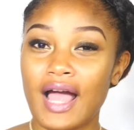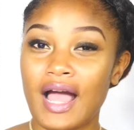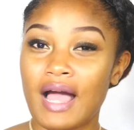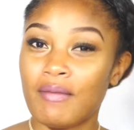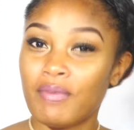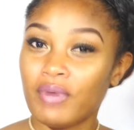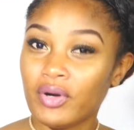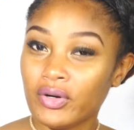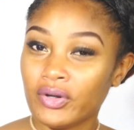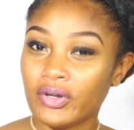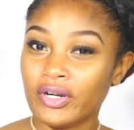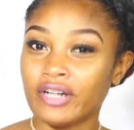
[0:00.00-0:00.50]
I'm
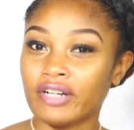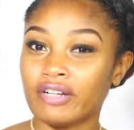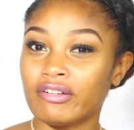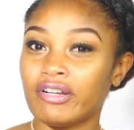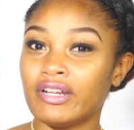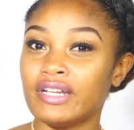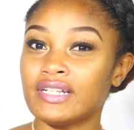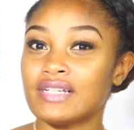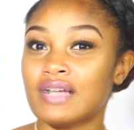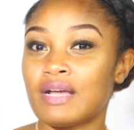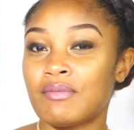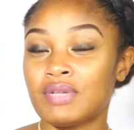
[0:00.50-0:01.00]
gonna order
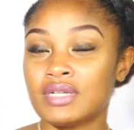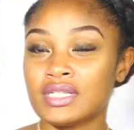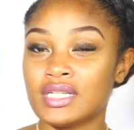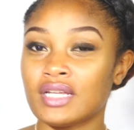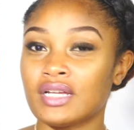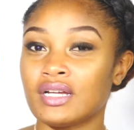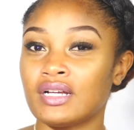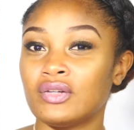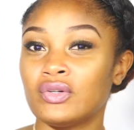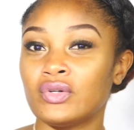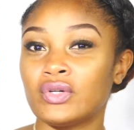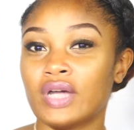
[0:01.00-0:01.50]
it, I'm gonna
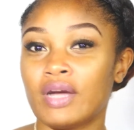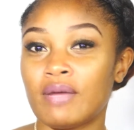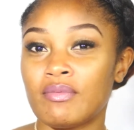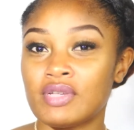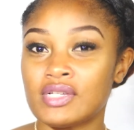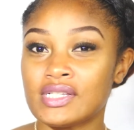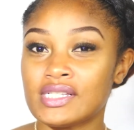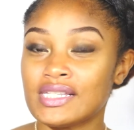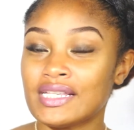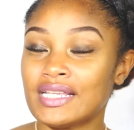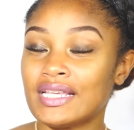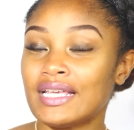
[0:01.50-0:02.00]
take a look, I'm
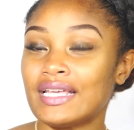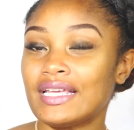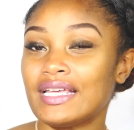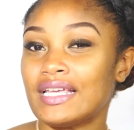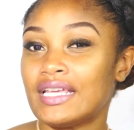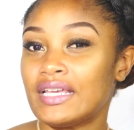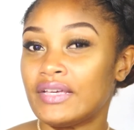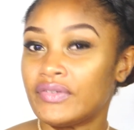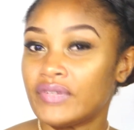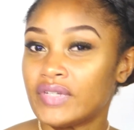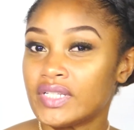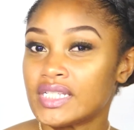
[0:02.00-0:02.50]
gonna see
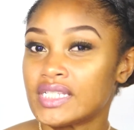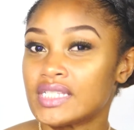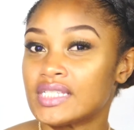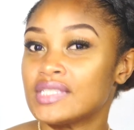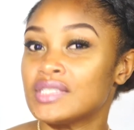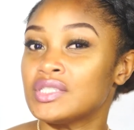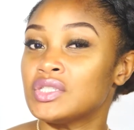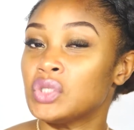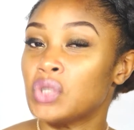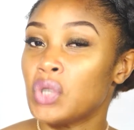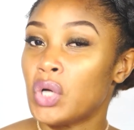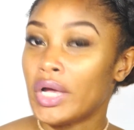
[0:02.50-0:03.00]
if it's
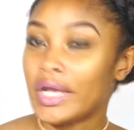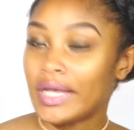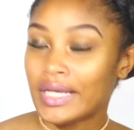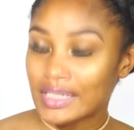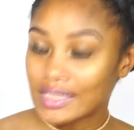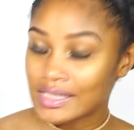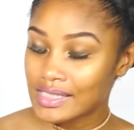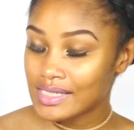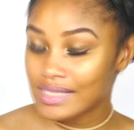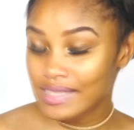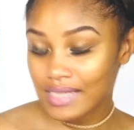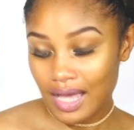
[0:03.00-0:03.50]

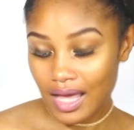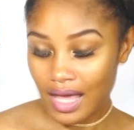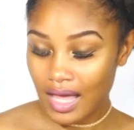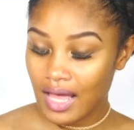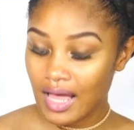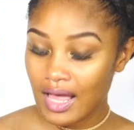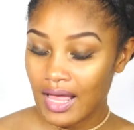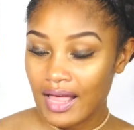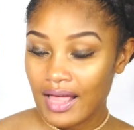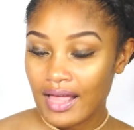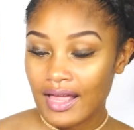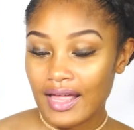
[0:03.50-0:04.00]
nice
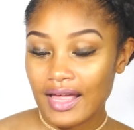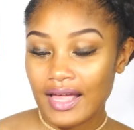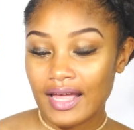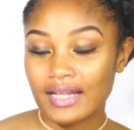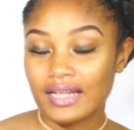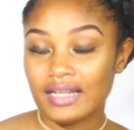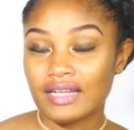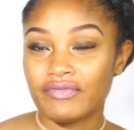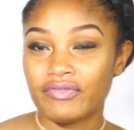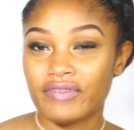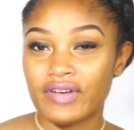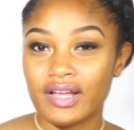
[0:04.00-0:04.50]

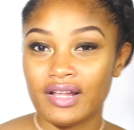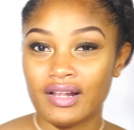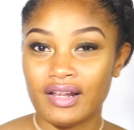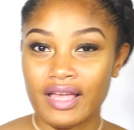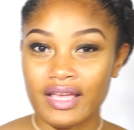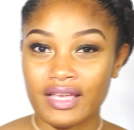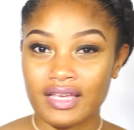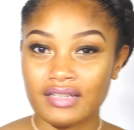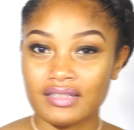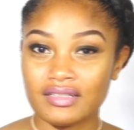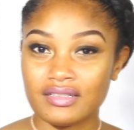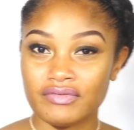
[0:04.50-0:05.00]
and if I
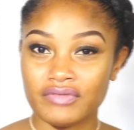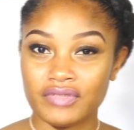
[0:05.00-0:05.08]
like it,